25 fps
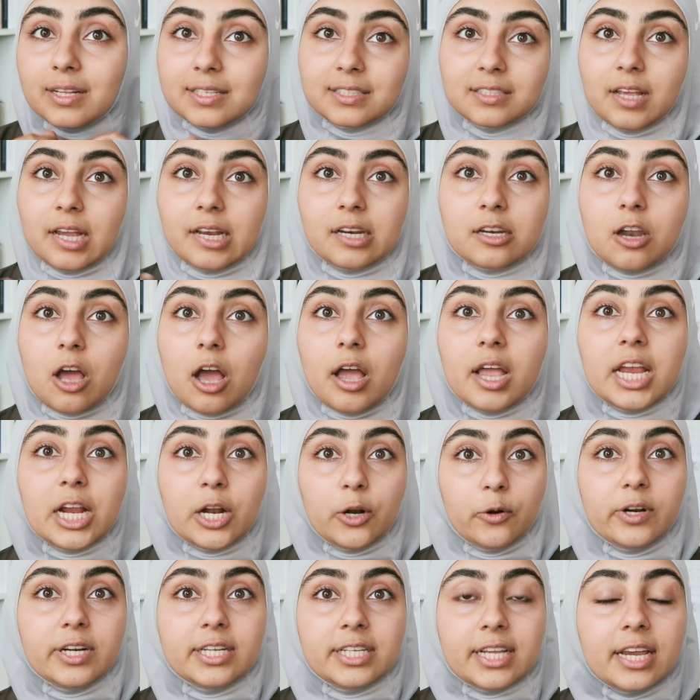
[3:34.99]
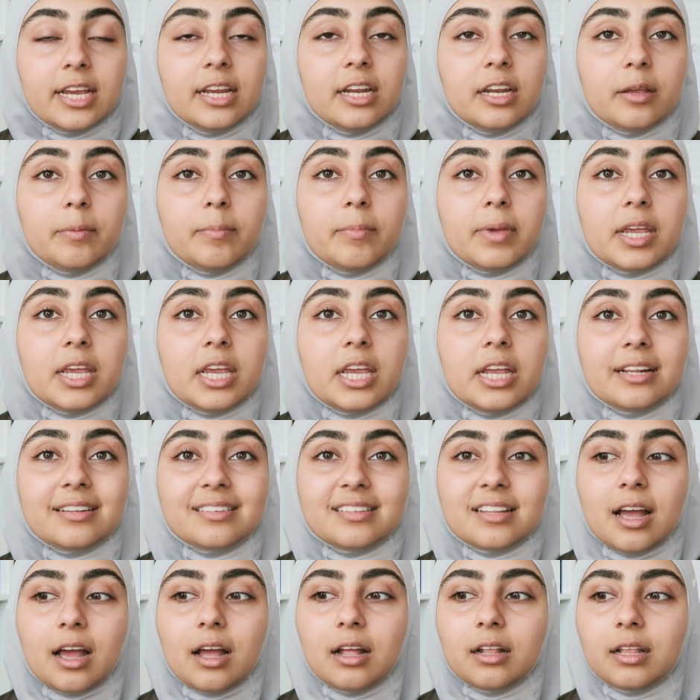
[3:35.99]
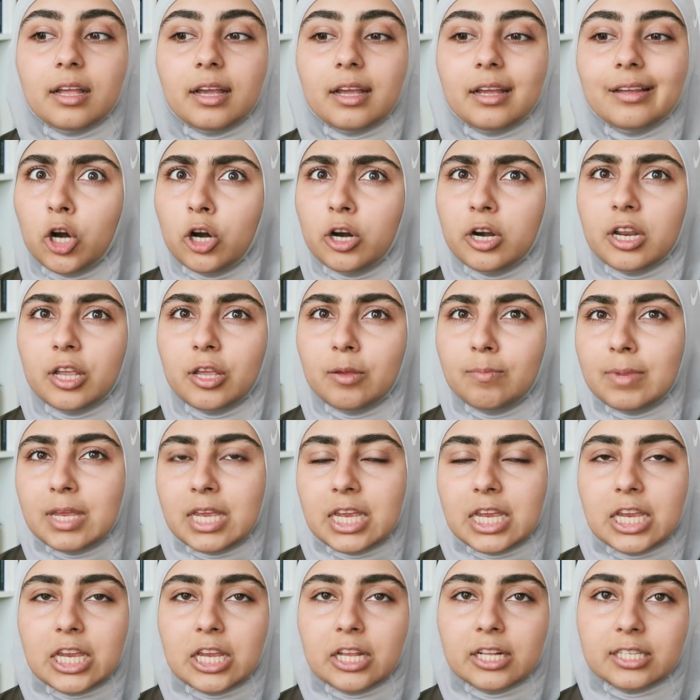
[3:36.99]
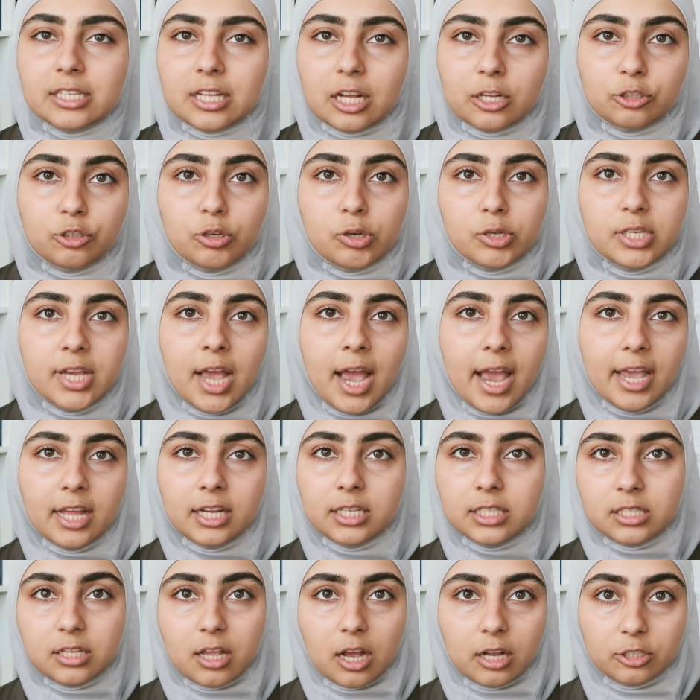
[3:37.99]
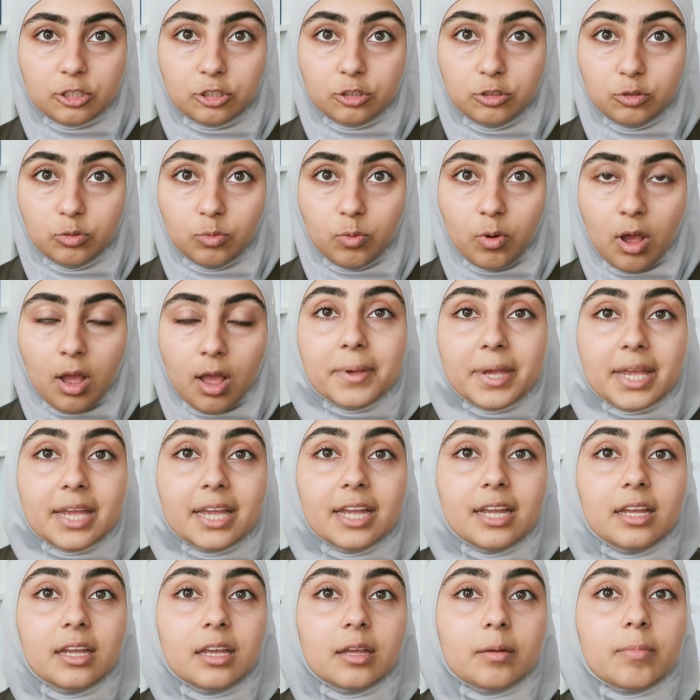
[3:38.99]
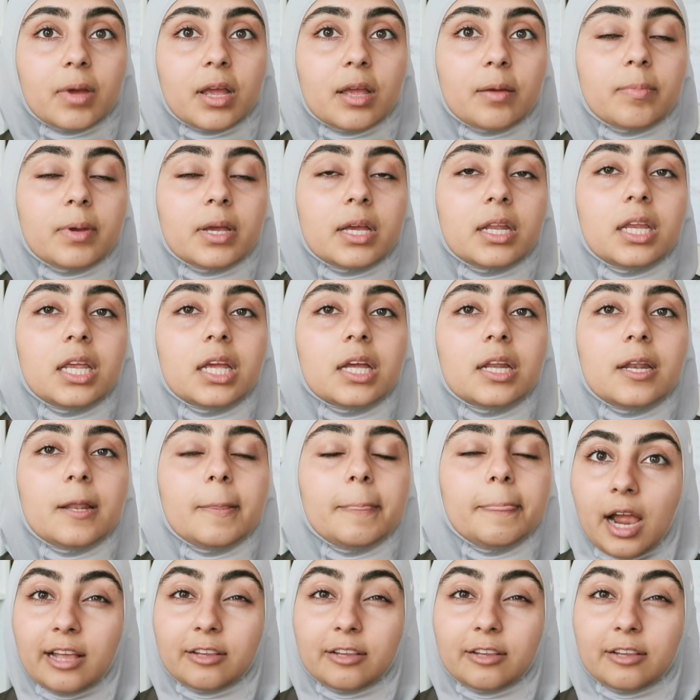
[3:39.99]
It's, like, not irritating me. It's not, like, hurting me. It's not too tight. It's not too big, in my opinion.